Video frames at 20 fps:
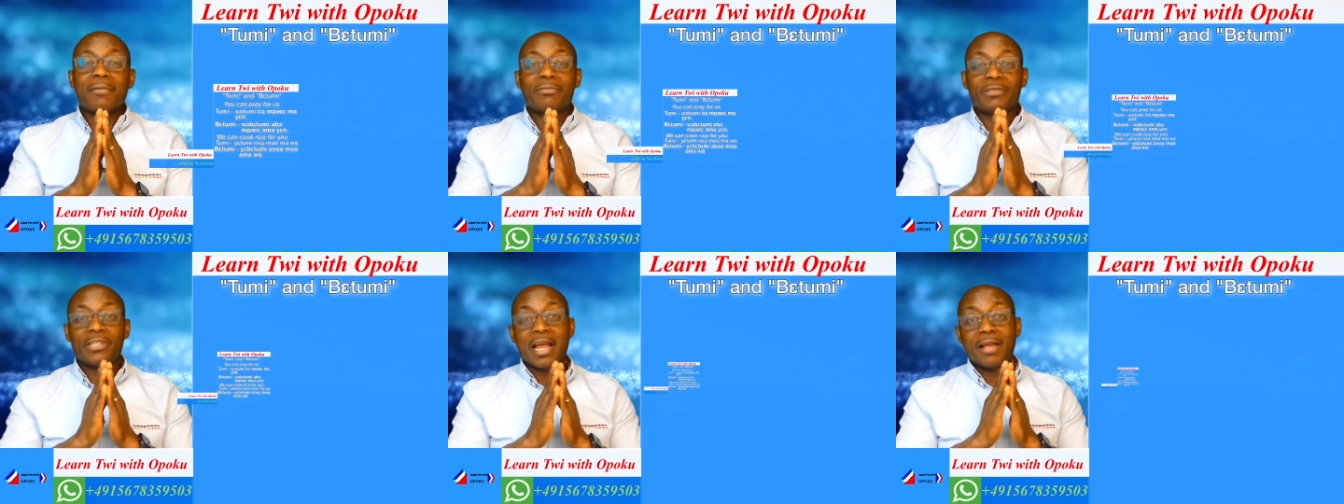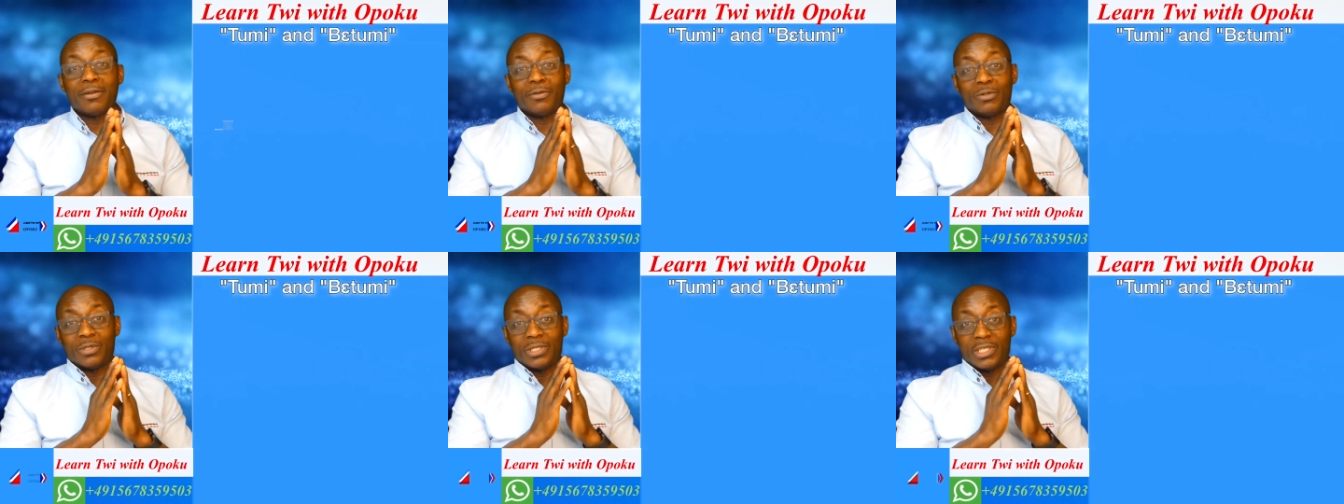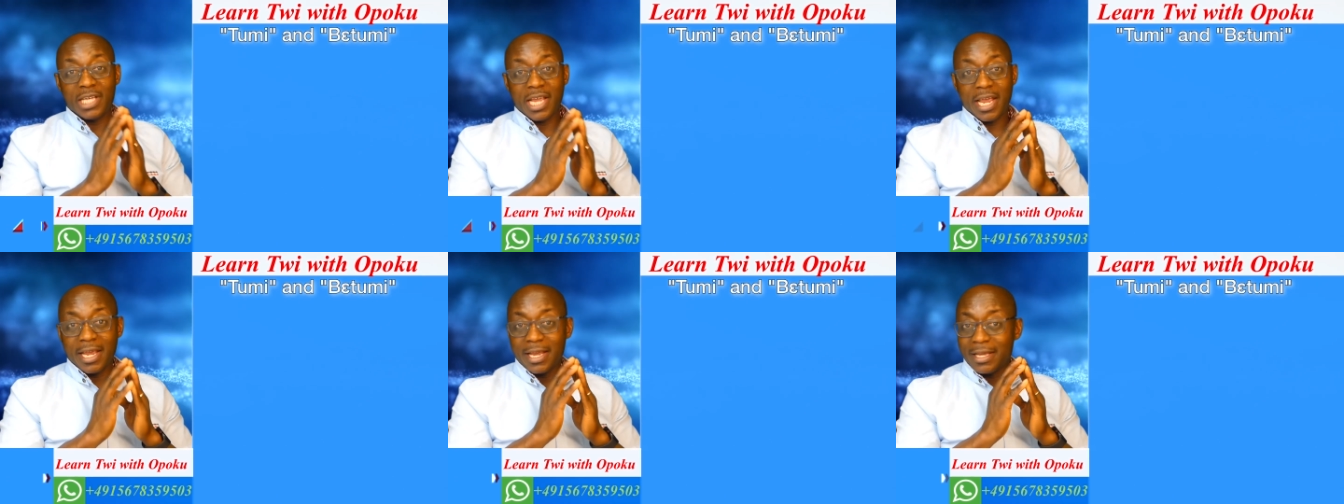trying to
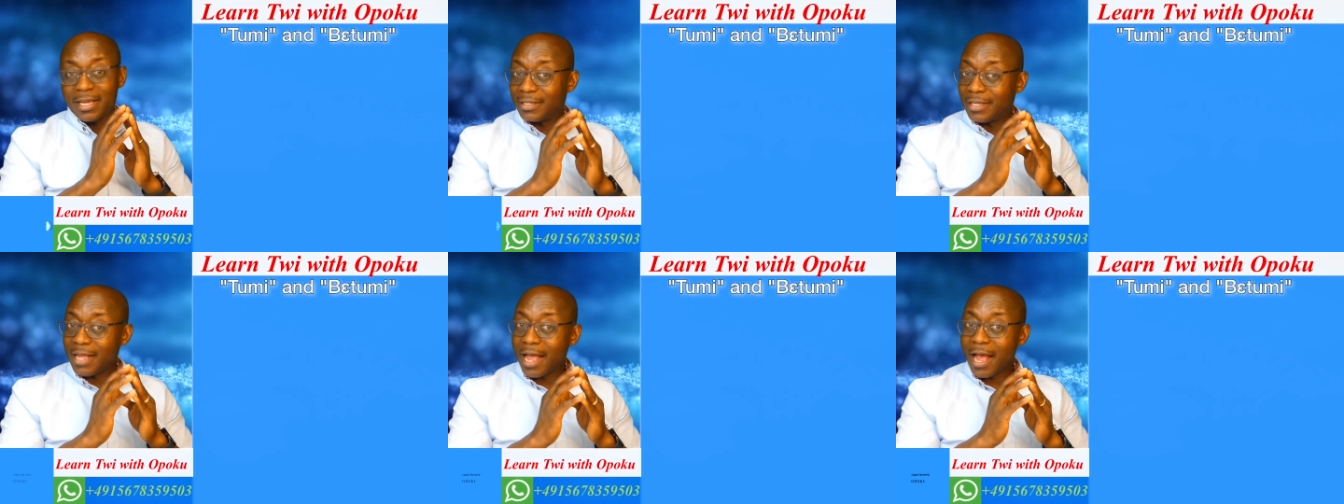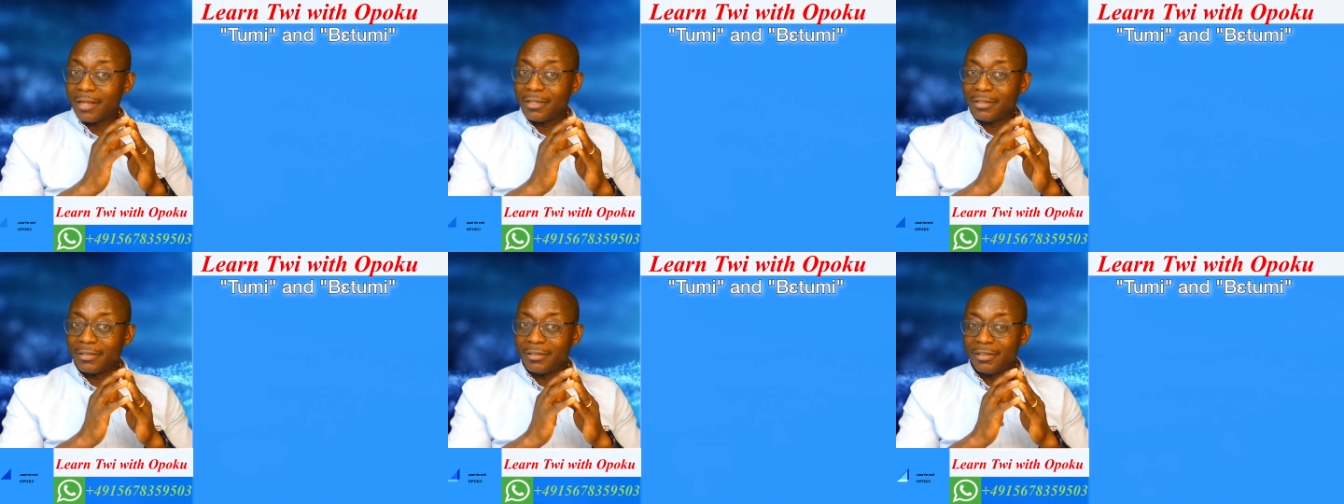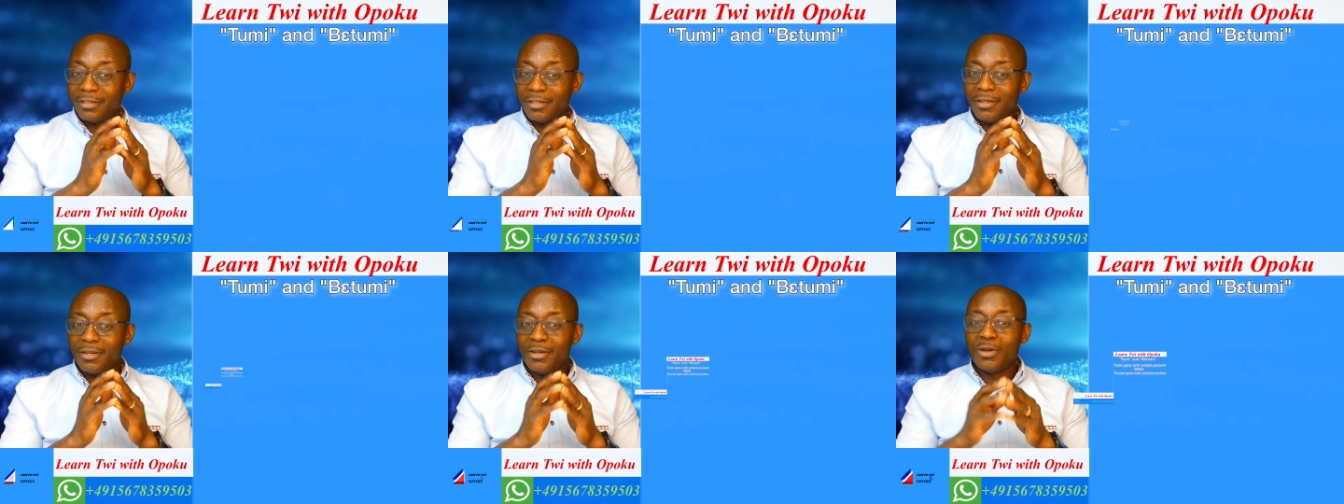say is that
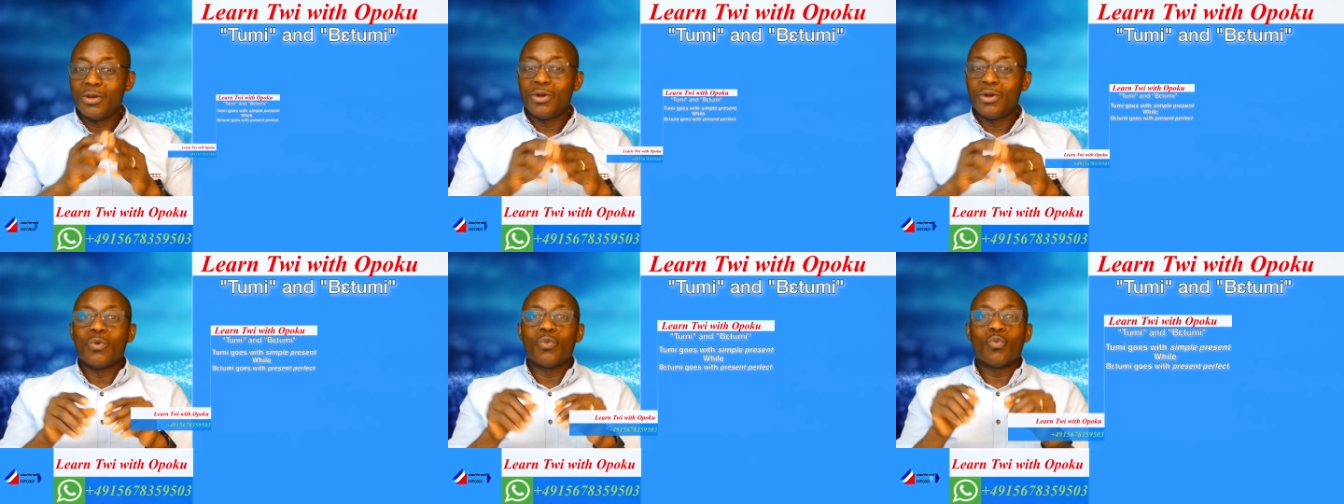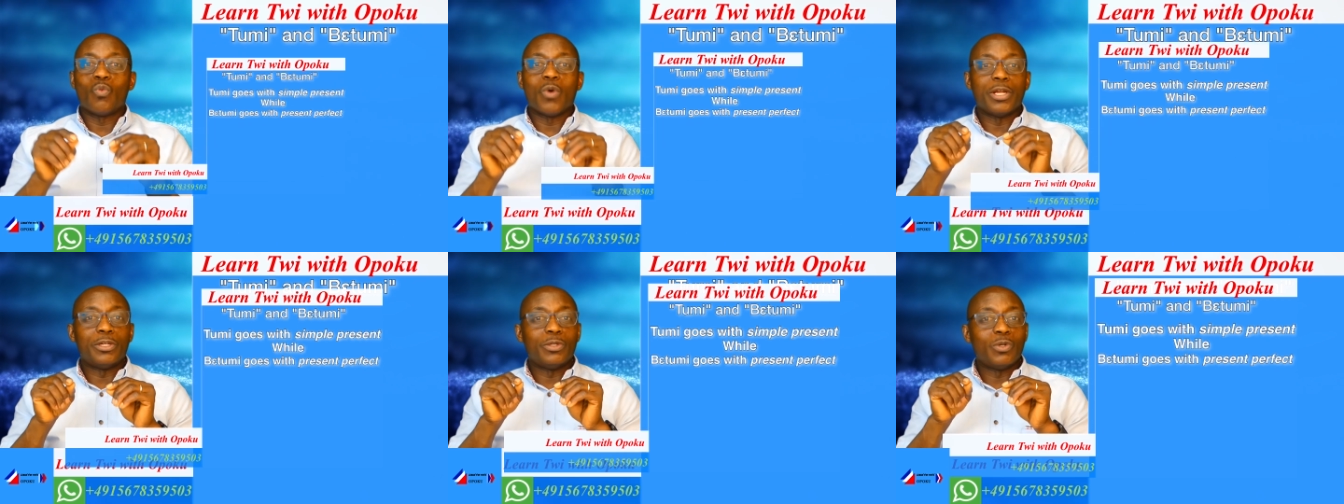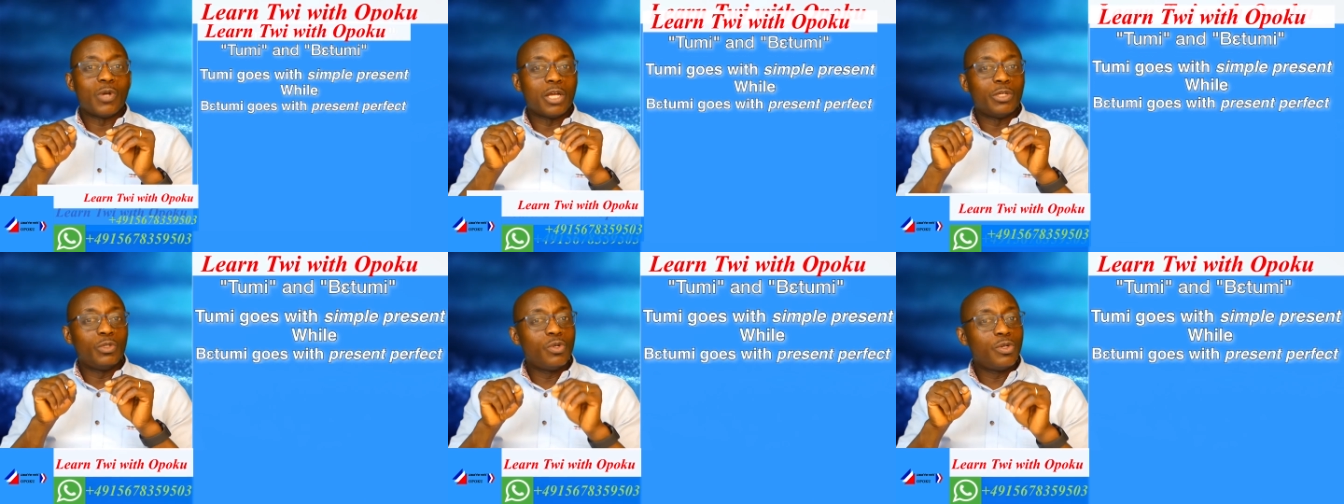when you are
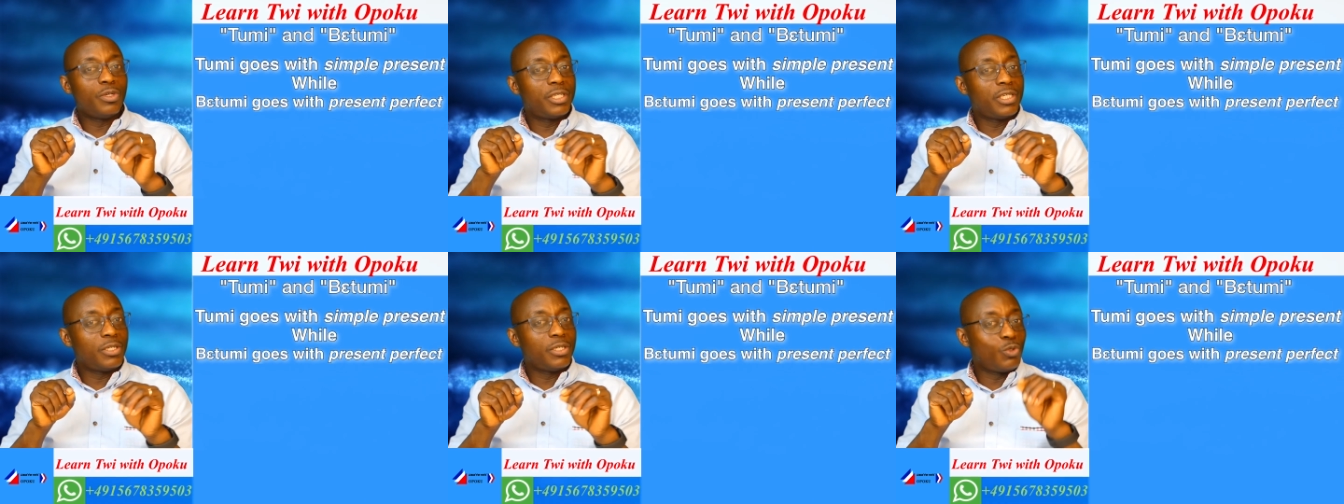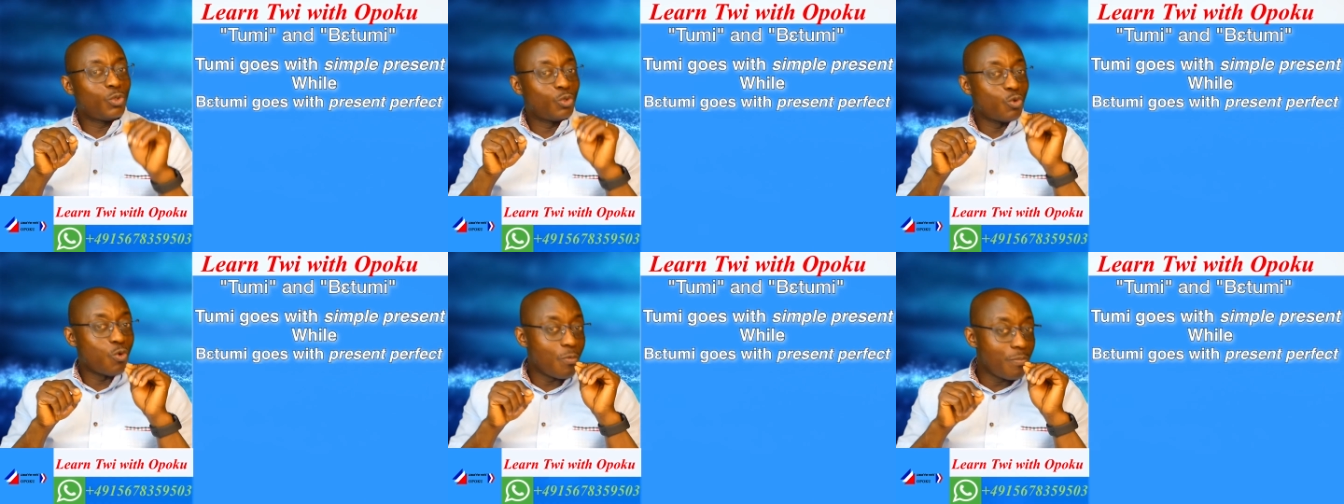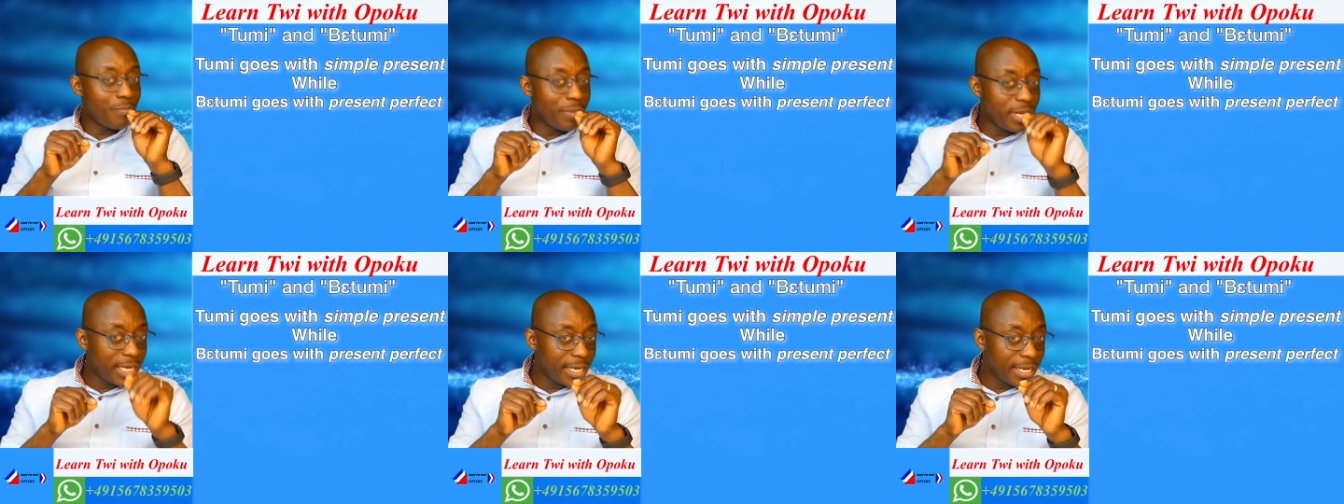using
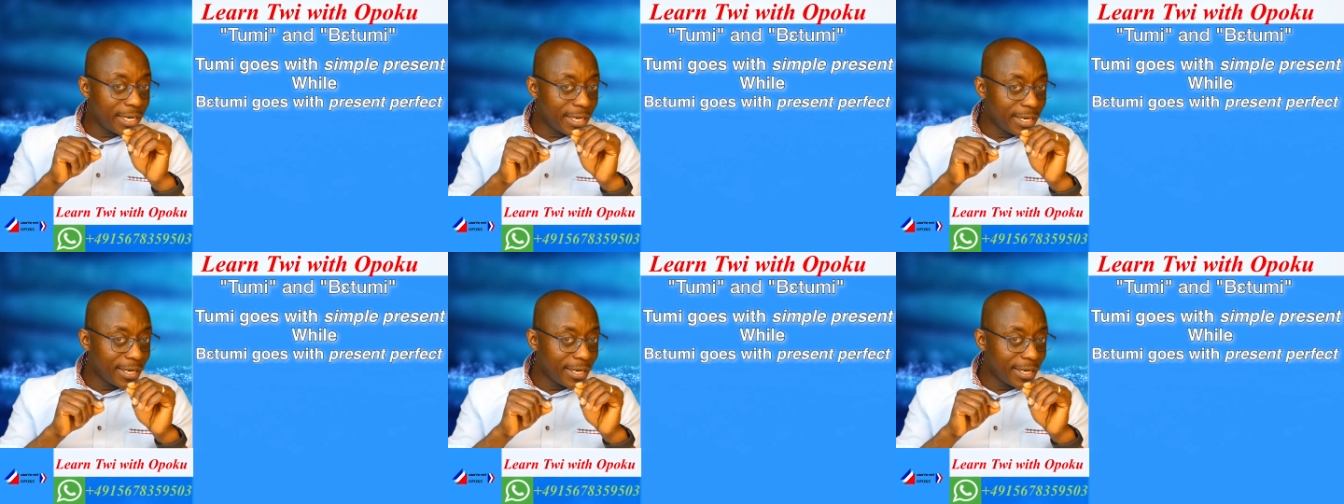Tumi,